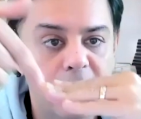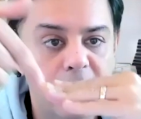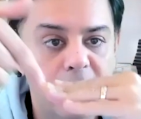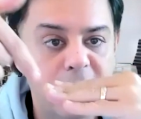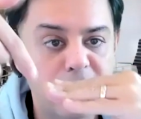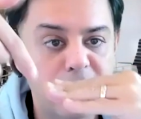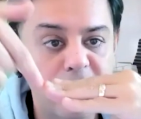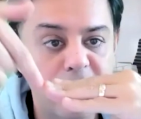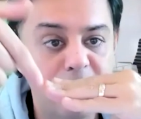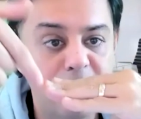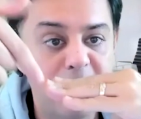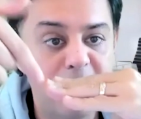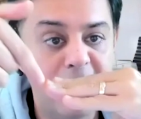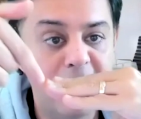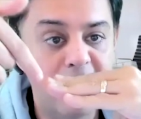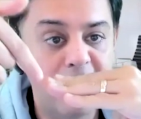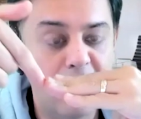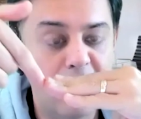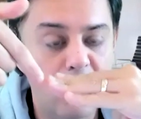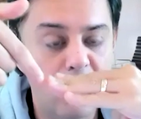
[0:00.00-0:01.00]
Instead of
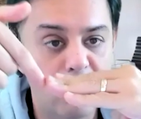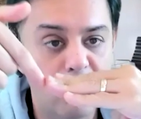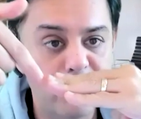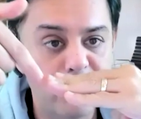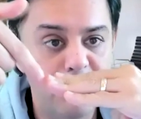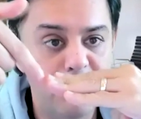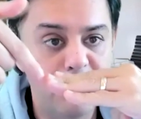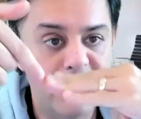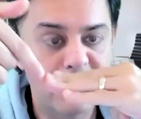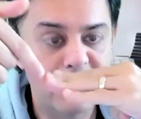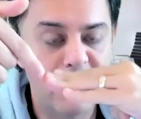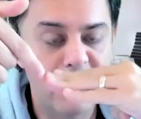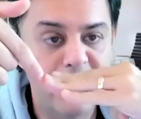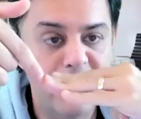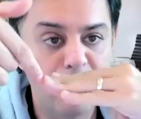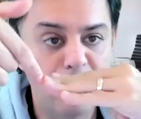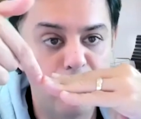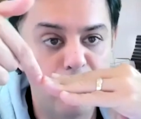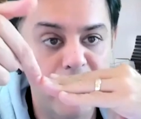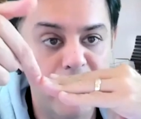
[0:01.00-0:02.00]
being close to
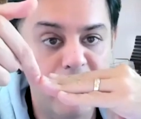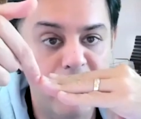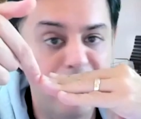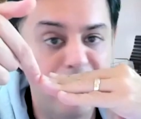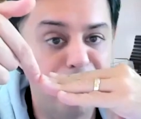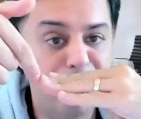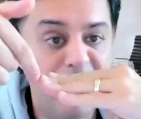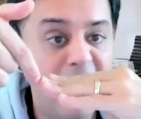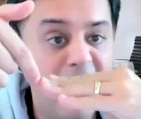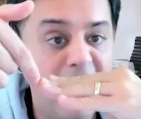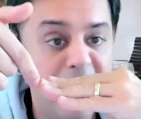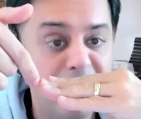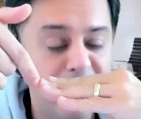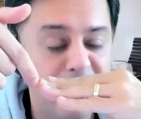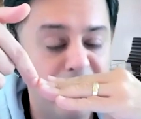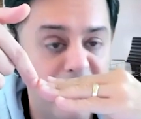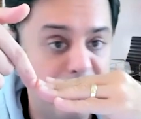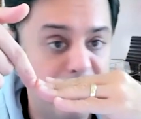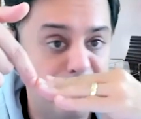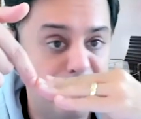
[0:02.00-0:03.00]
baseline, we are at
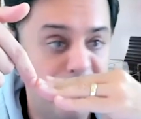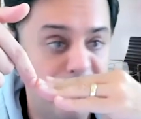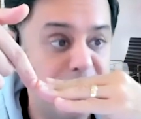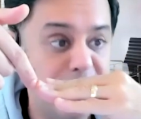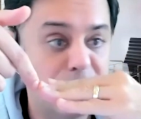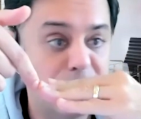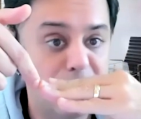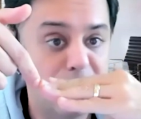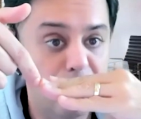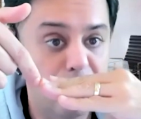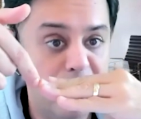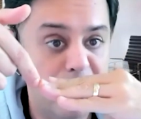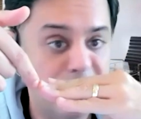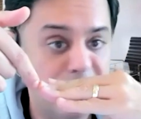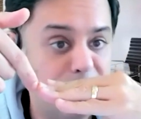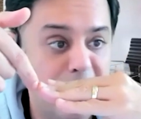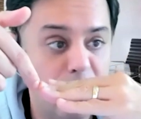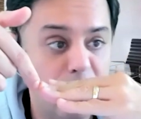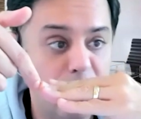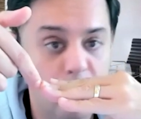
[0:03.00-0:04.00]
five, and the Fed's going to raise
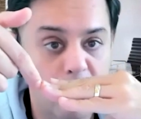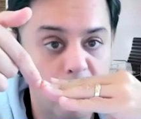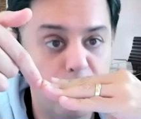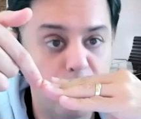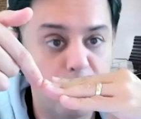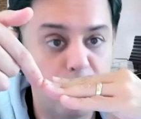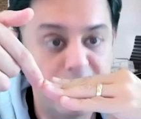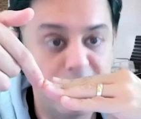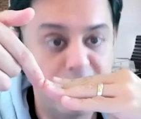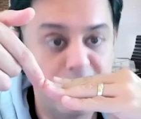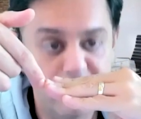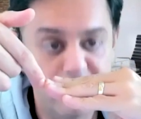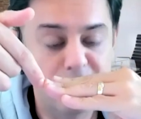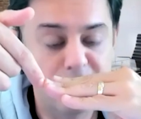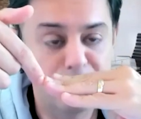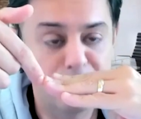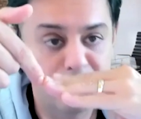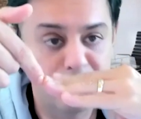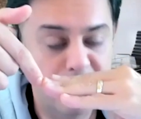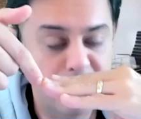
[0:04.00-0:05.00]
by a quarter points this
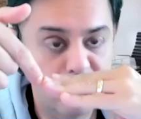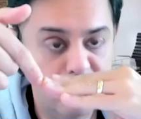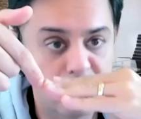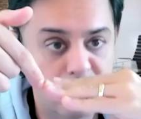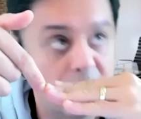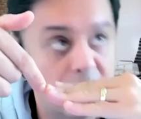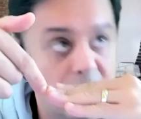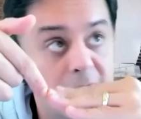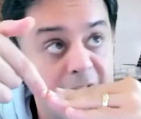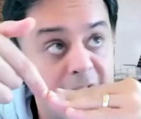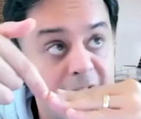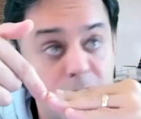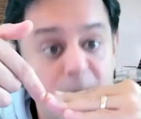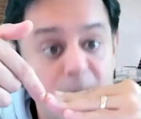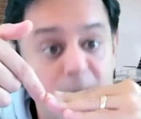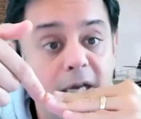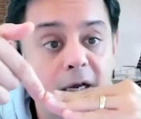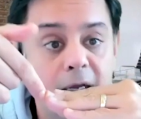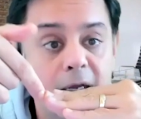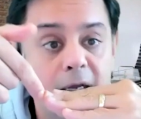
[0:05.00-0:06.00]
this next
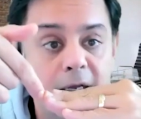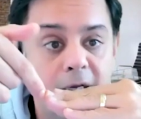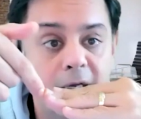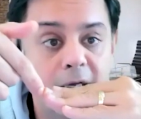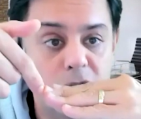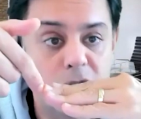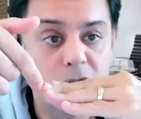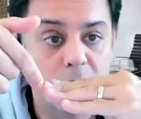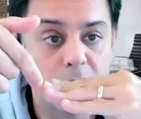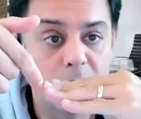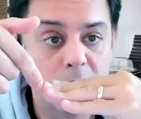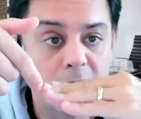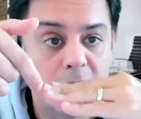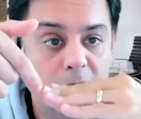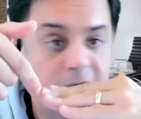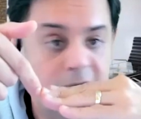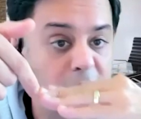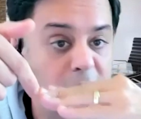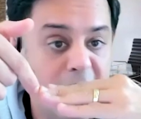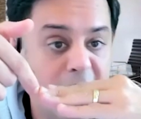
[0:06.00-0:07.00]
week. So
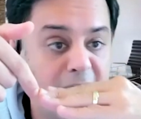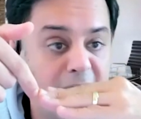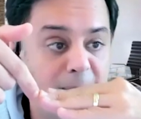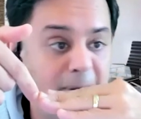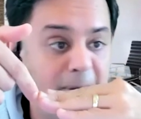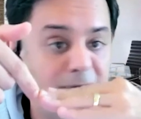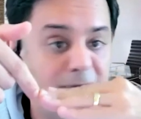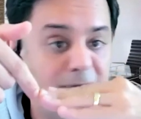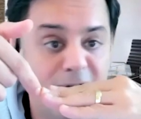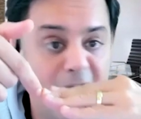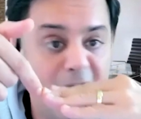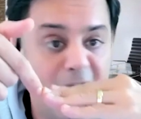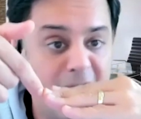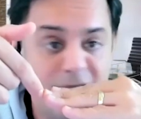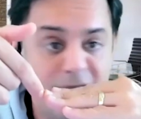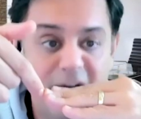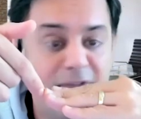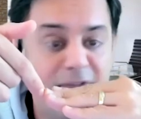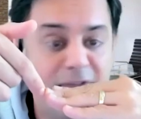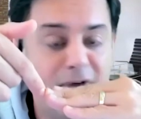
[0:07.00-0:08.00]
they're going to end up at
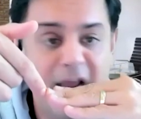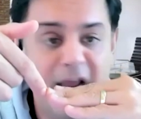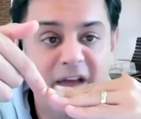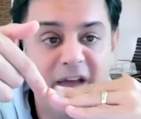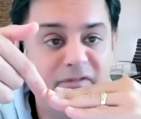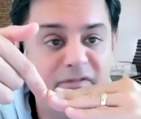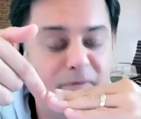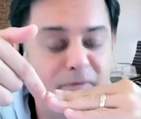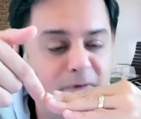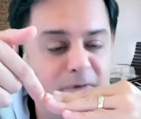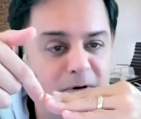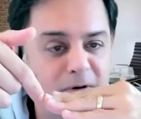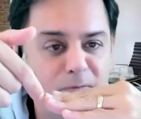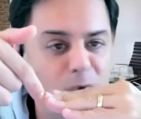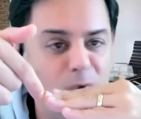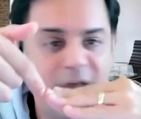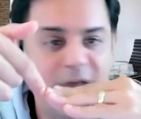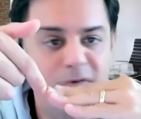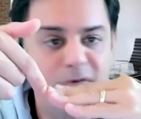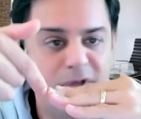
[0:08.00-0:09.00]
five, five and a half, uh,
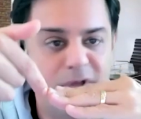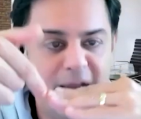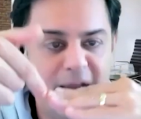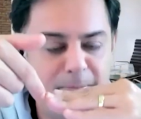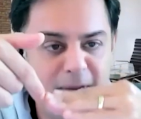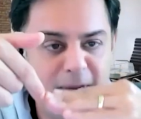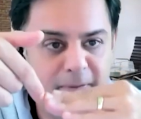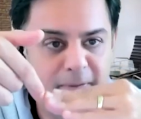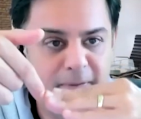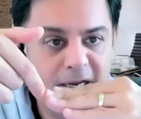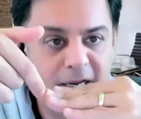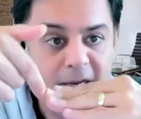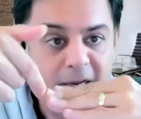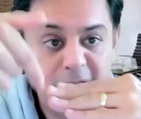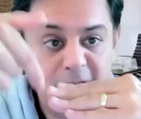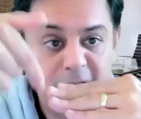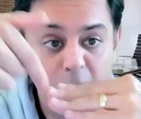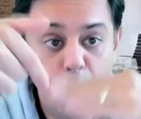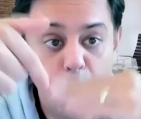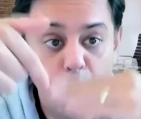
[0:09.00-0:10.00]
whatever that may be.
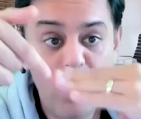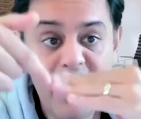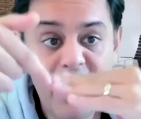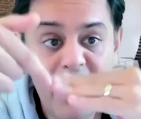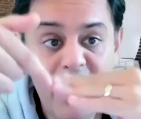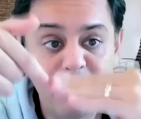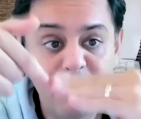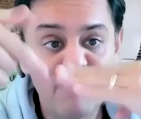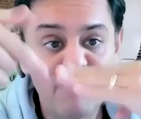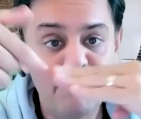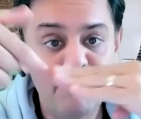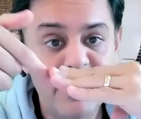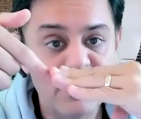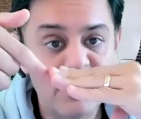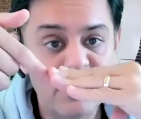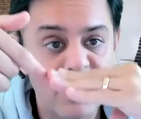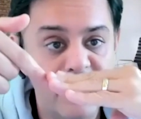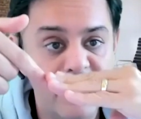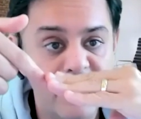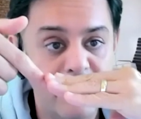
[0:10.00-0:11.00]
But they're way above
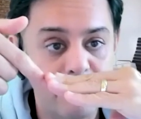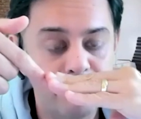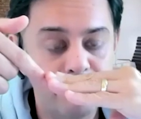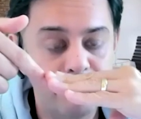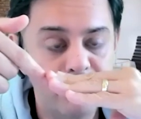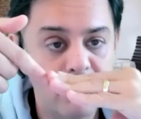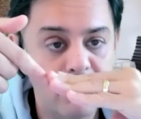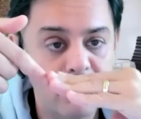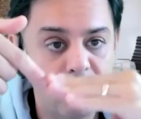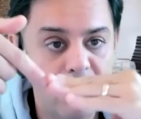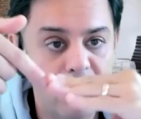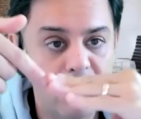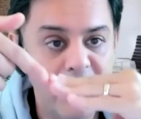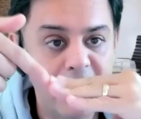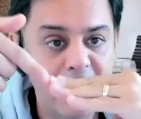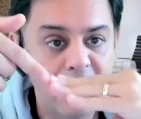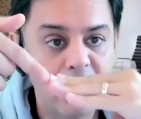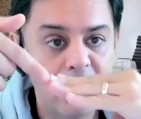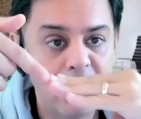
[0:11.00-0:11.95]
baseline, right?